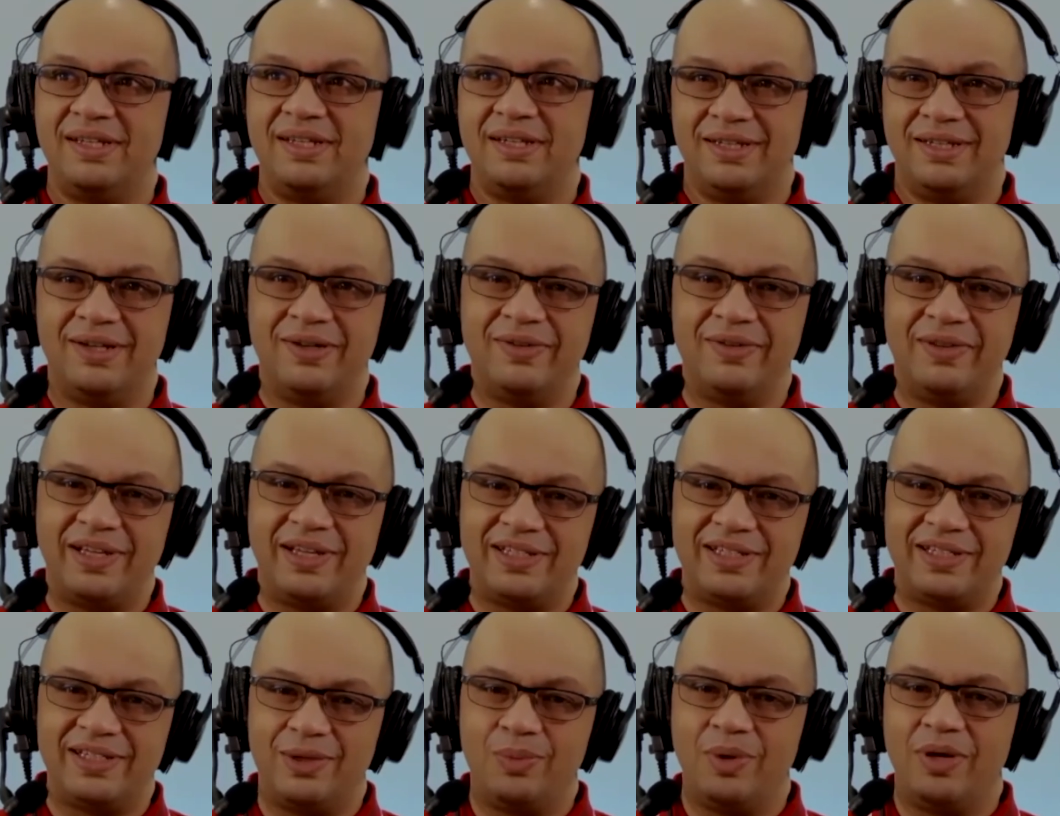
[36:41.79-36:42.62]
No, they're
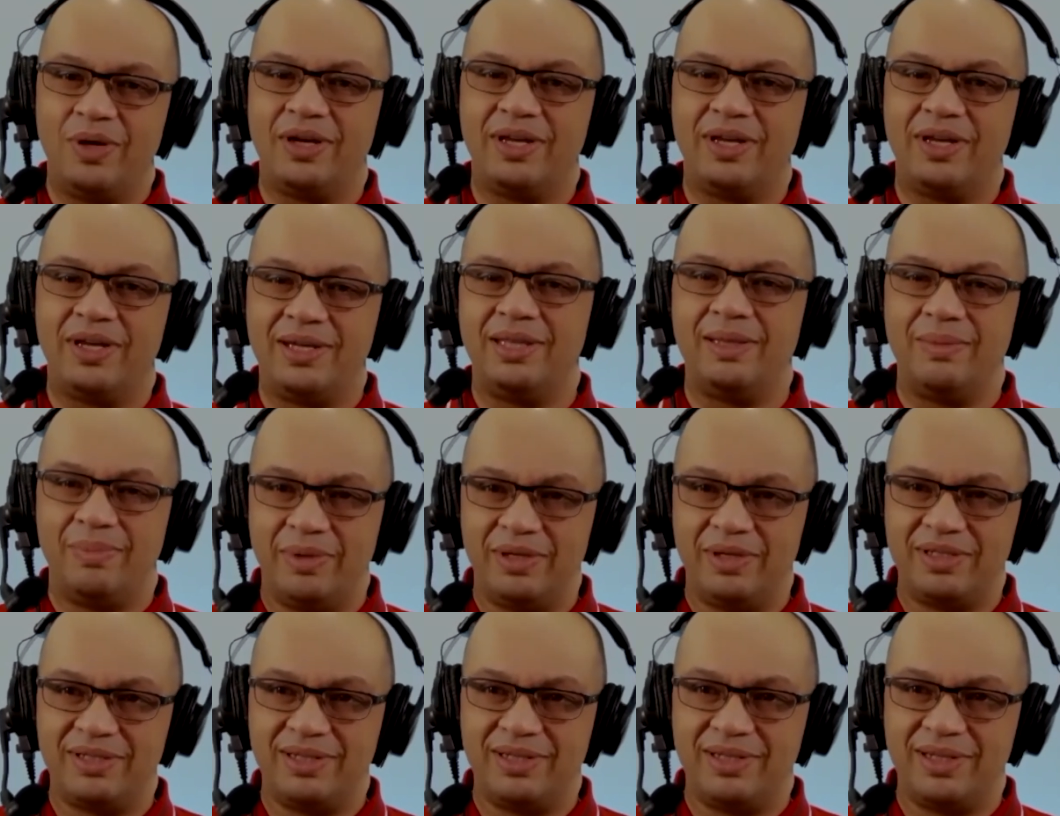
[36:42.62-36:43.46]
still working in the
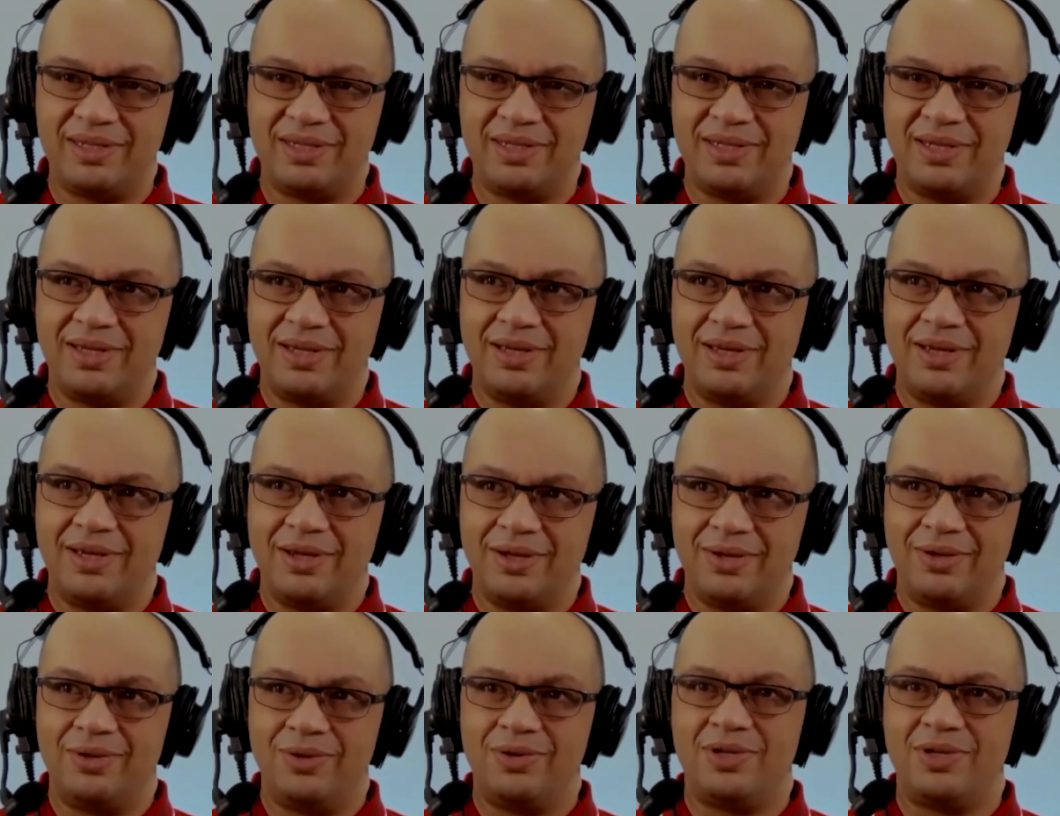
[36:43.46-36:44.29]
business.
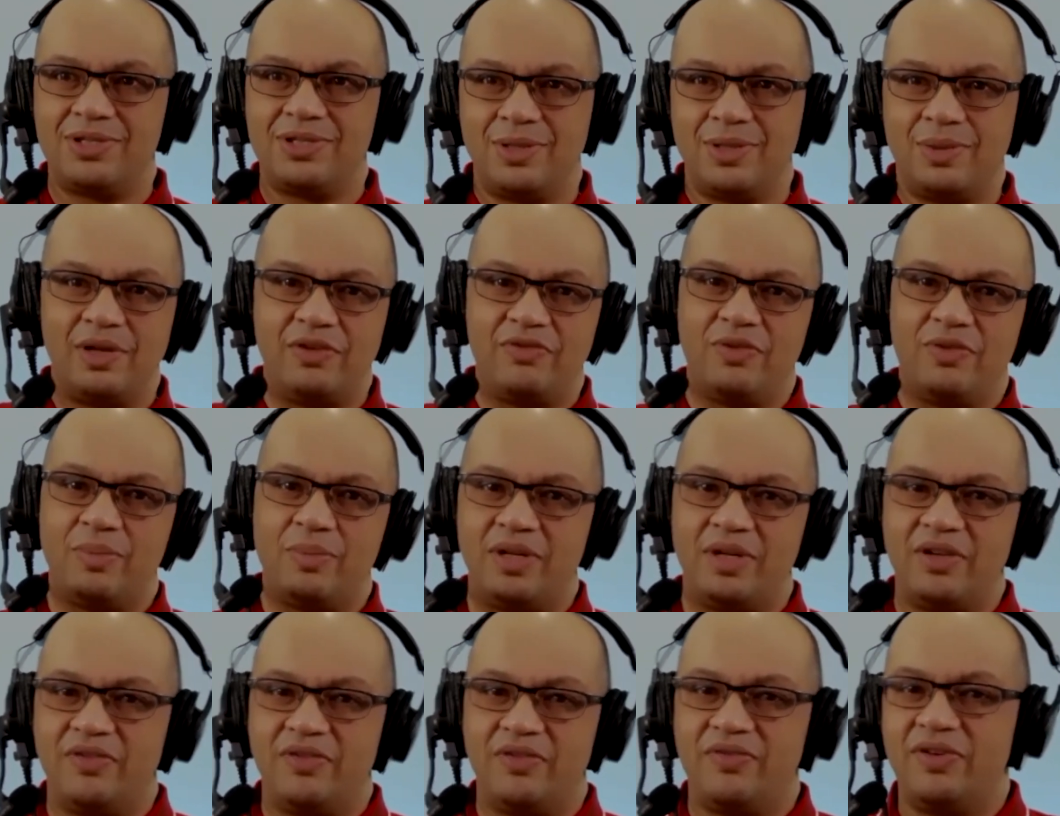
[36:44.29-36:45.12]
You're just doing it from a
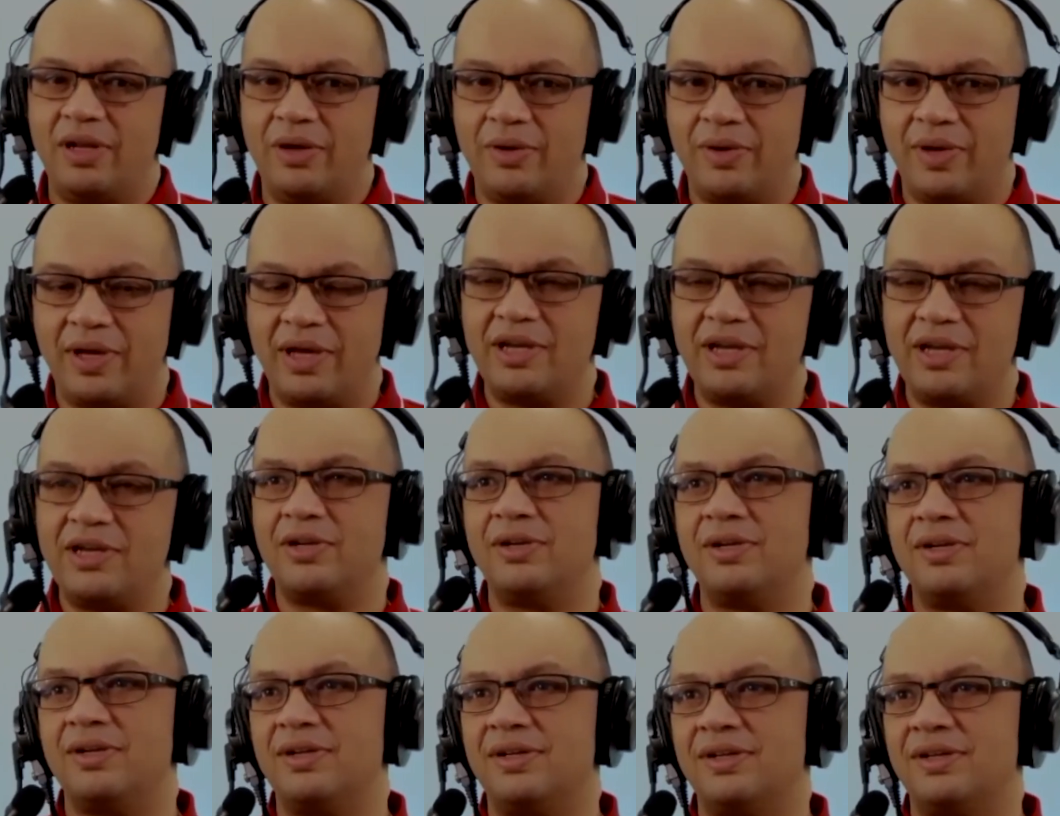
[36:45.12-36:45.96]
different
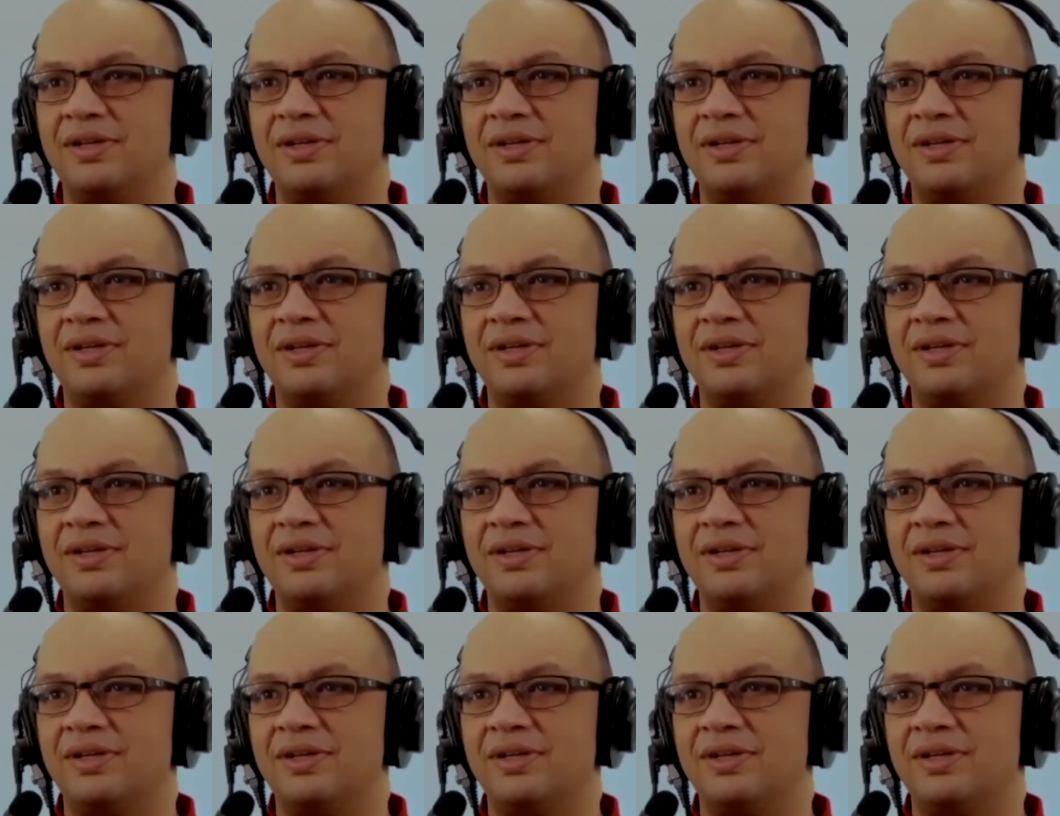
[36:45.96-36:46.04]
location.